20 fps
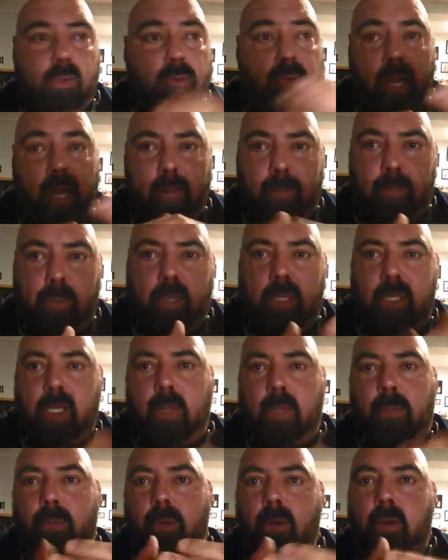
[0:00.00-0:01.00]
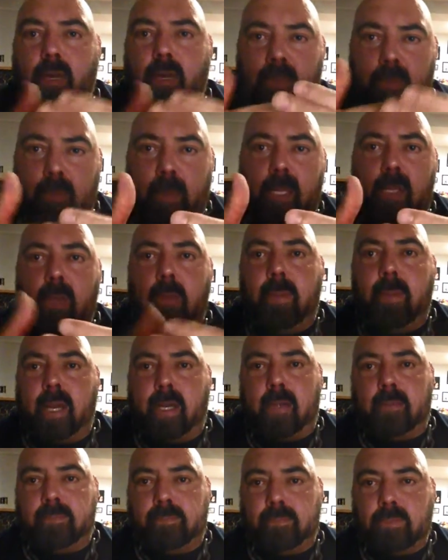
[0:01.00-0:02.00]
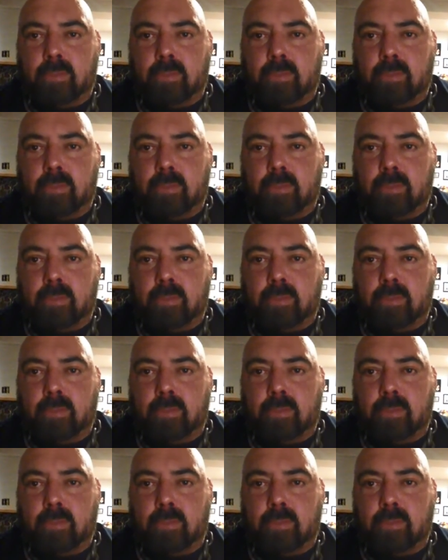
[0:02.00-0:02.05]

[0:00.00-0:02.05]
you try and put into your program to make you better.